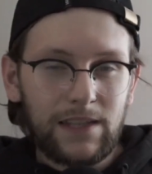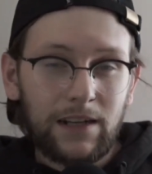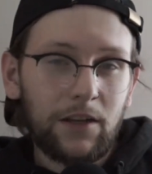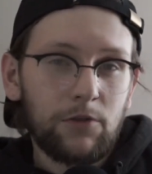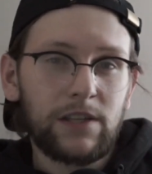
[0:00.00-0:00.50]

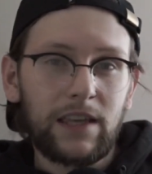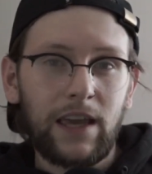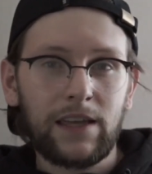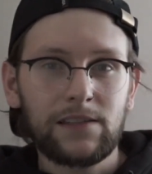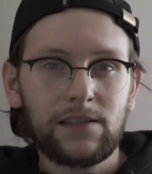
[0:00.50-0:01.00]
goes
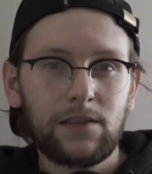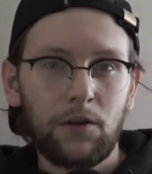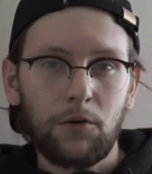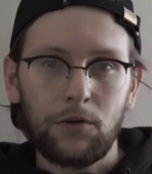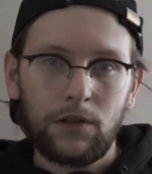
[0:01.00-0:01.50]
against
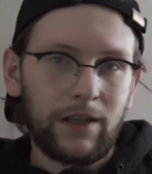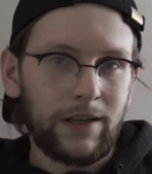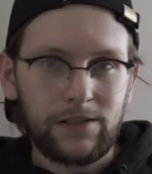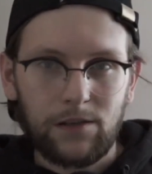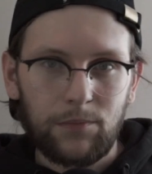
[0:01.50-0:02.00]
the whole
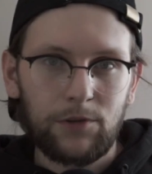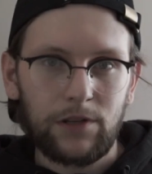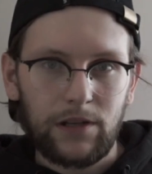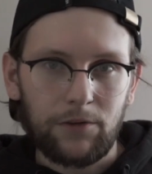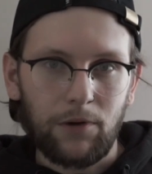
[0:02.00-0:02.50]
Linux
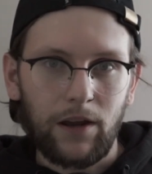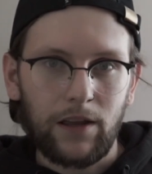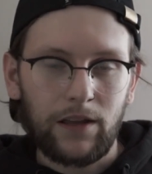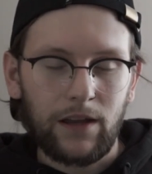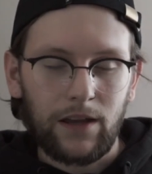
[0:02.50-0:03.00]
community,
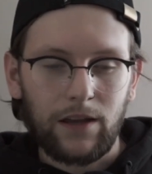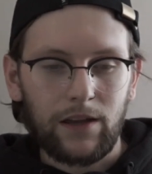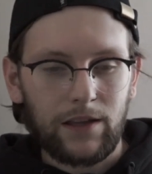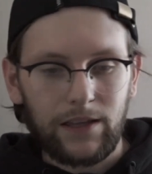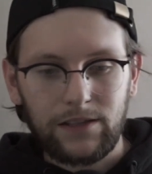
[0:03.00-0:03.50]

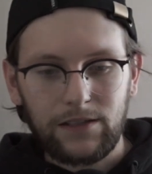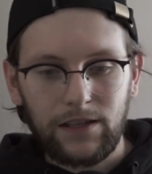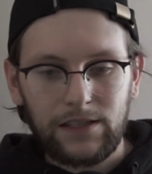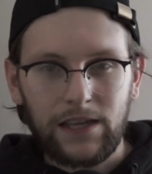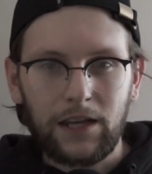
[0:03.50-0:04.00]
right?
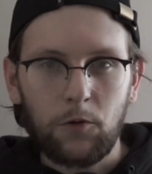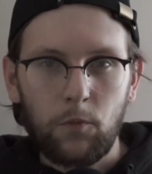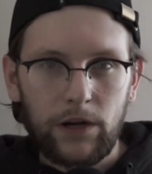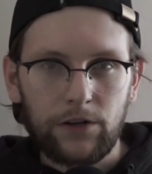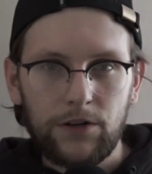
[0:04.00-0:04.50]
It's kind
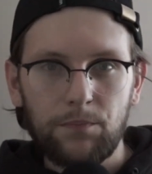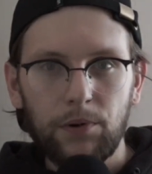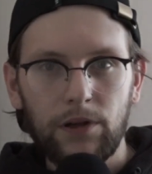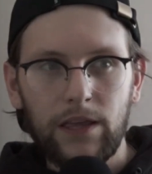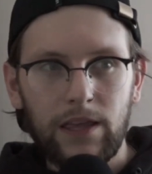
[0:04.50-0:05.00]
of weird to
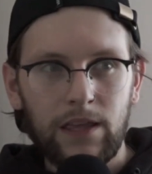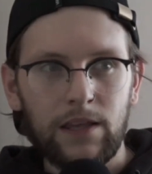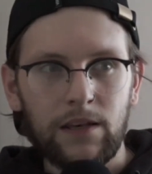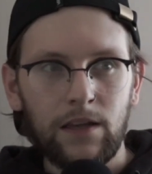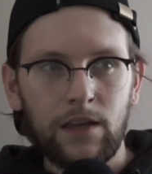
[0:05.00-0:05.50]
put
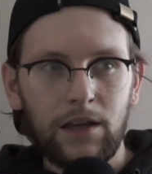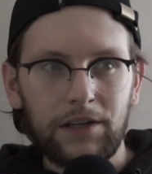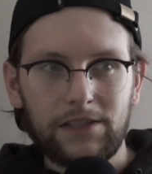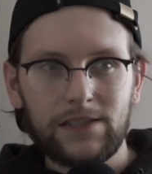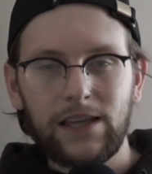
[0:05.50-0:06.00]
in
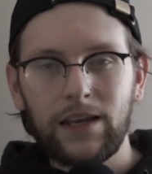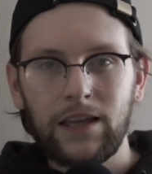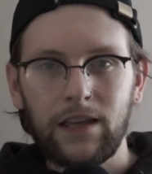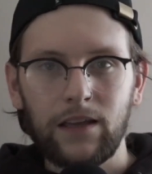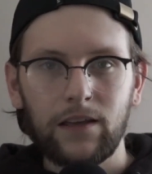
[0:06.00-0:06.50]
a
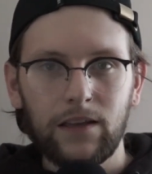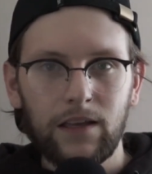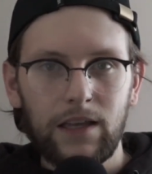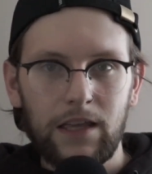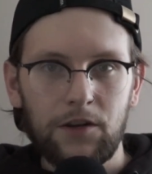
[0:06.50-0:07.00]
setting
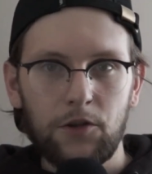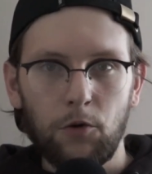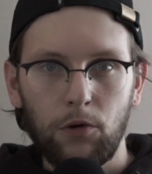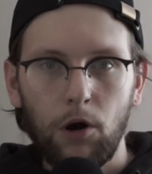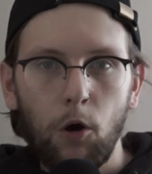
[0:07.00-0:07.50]
in
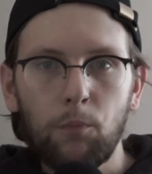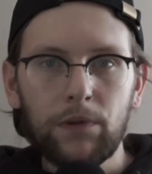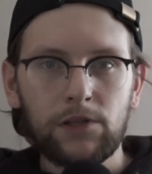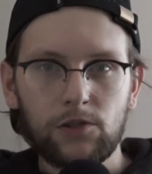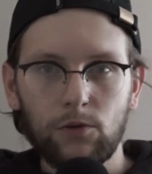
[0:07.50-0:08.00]
your
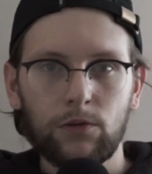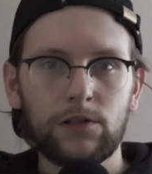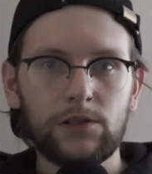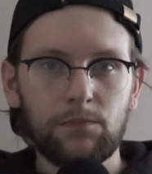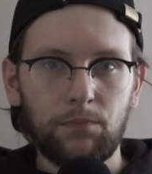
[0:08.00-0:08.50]
open
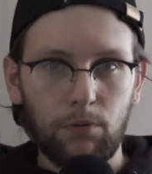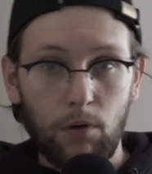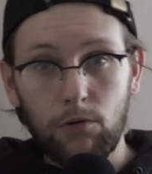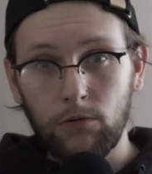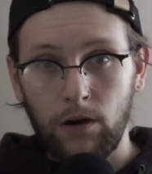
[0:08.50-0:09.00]
source
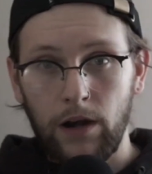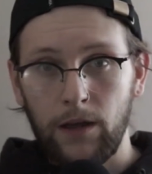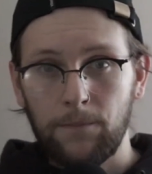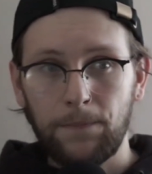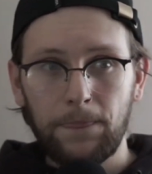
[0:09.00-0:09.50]

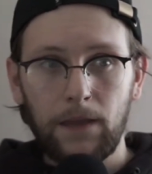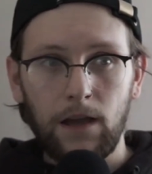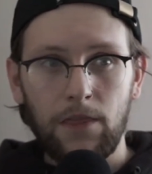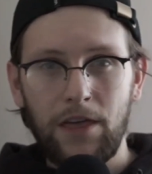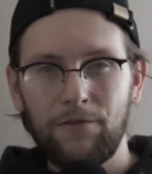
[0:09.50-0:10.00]
program
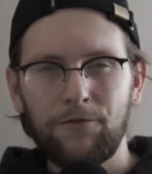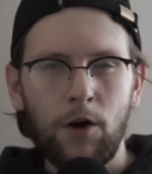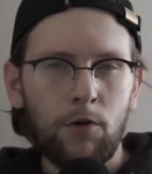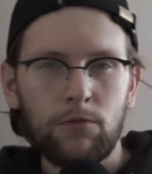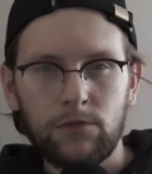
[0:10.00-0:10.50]
that
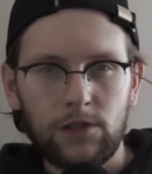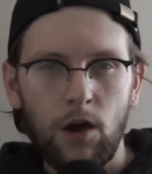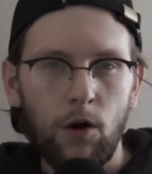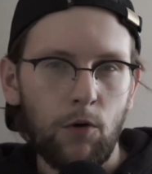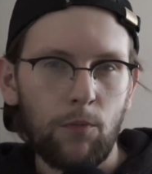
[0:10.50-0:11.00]
phones
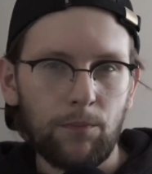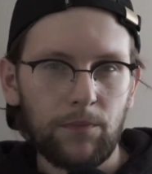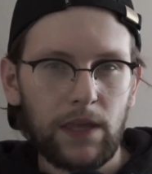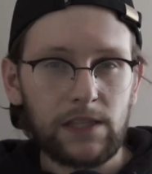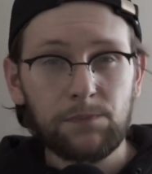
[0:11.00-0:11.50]
home,
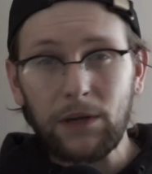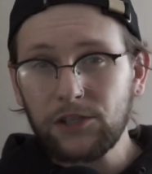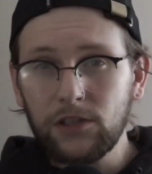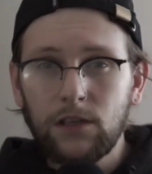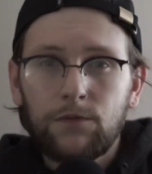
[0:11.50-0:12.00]

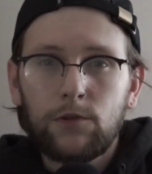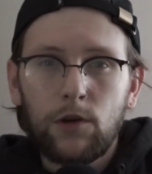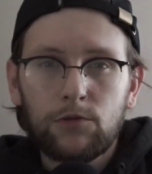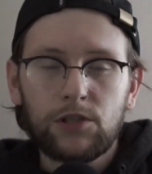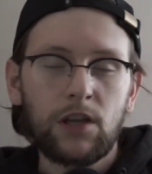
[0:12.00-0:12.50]
especially if you
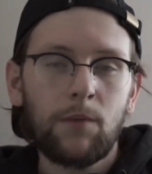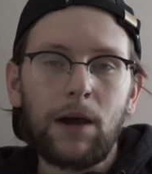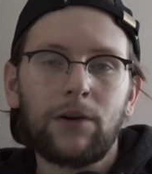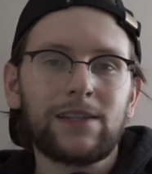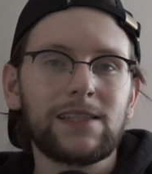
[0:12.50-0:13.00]
don't just come
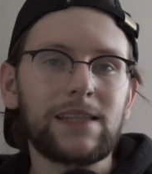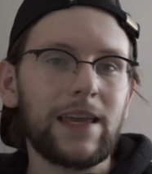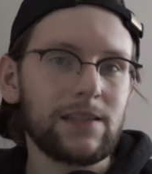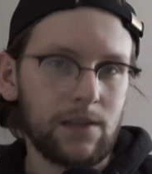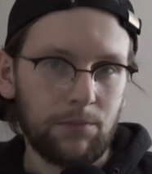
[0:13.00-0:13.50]
out and
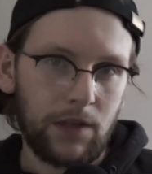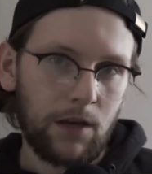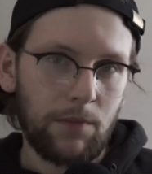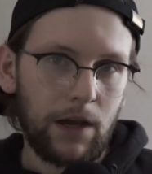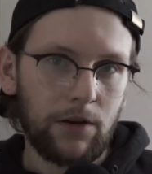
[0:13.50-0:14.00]
say something
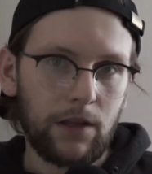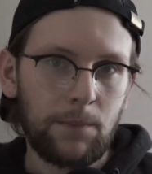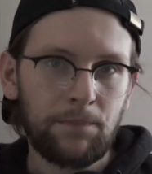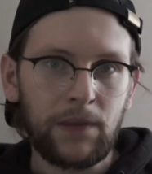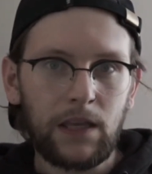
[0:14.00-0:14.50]
about it.
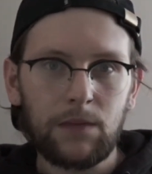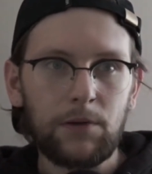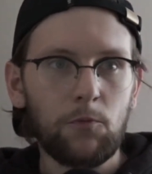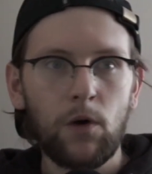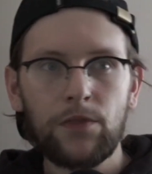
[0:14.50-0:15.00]
It'd
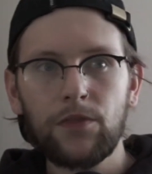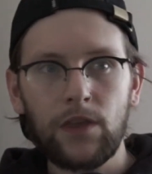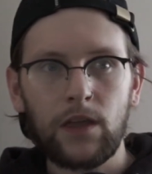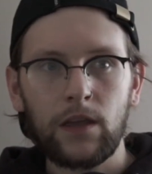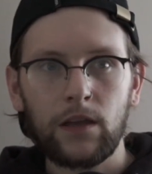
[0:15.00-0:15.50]
be one
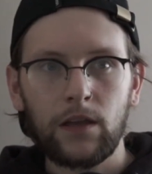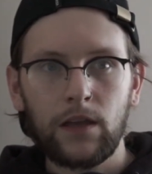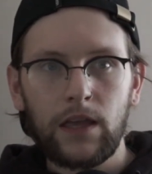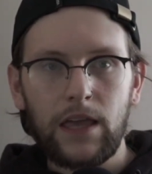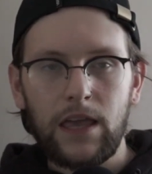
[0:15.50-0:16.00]
thing,
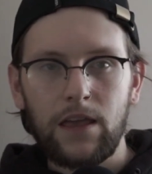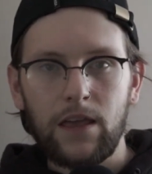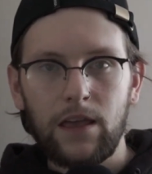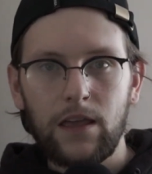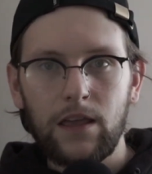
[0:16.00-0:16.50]

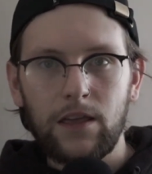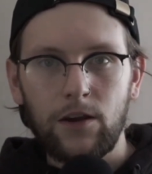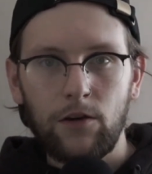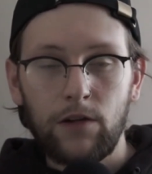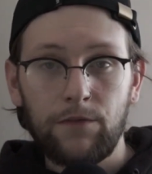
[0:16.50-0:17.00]

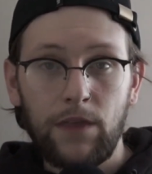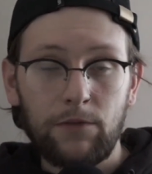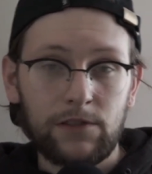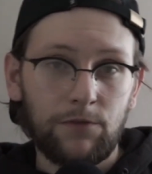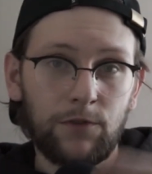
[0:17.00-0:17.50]
if that
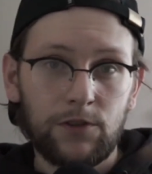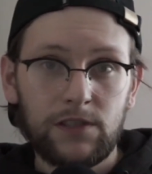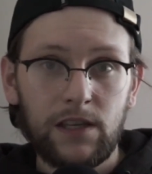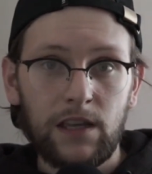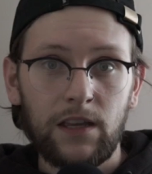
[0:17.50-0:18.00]
was the
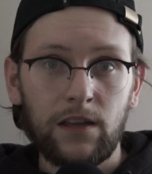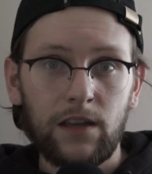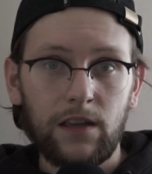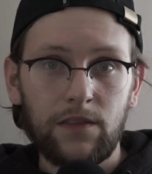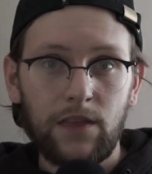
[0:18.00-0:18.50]
first
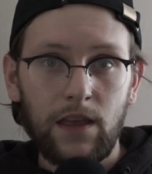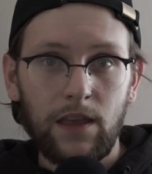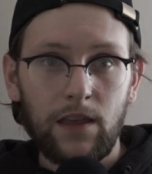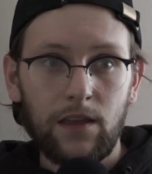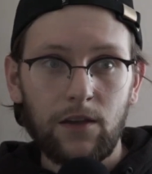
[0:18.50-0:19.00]
thing
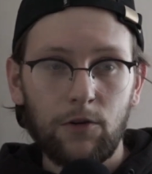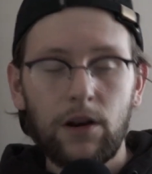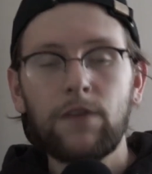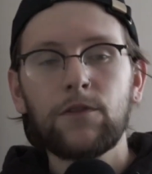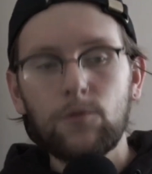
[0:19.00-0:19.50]
that, or
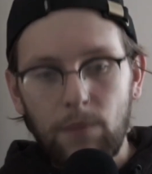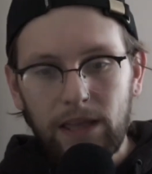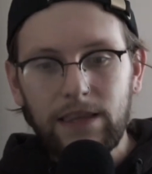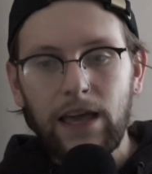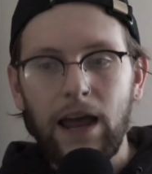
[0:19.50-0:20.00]
if you
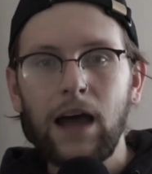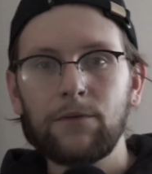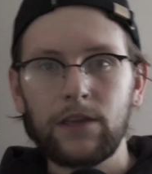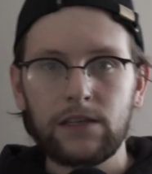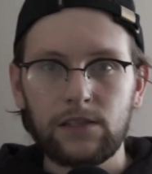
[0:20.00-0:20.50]
made that
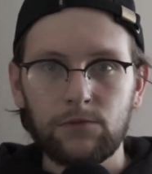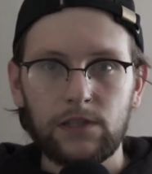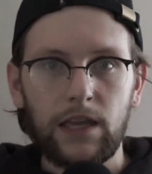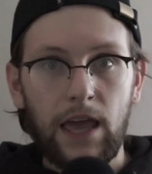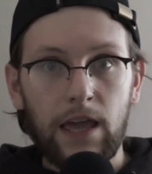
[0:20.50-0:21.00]
obvious and
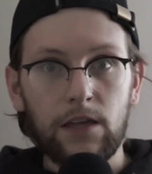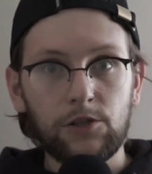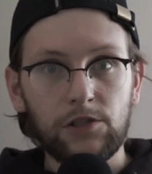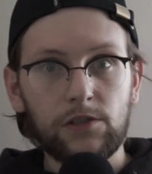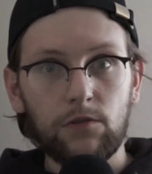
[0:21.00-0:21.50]
was like, hey,
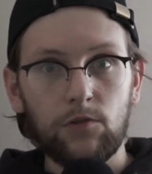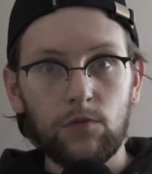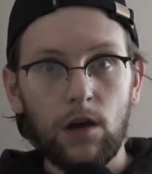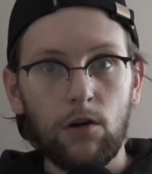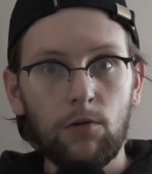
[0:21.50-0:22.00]
just so you
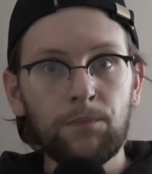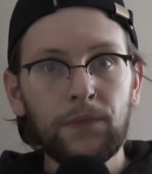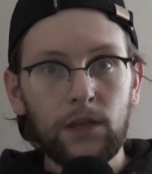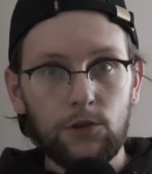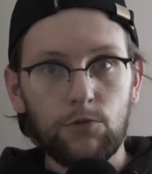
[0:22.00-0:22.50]
know,
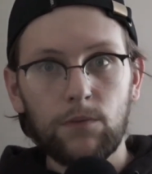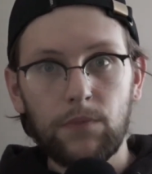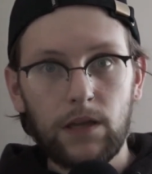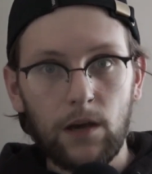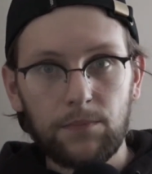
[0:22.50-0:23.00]
you can
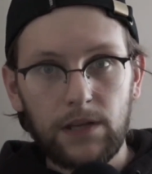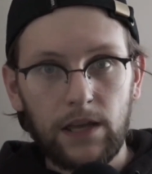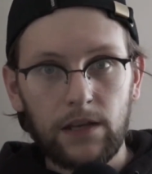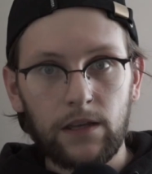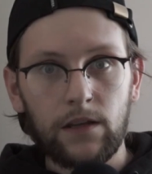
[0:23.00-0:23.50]
be
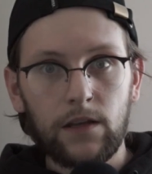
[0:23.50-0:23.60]
updated,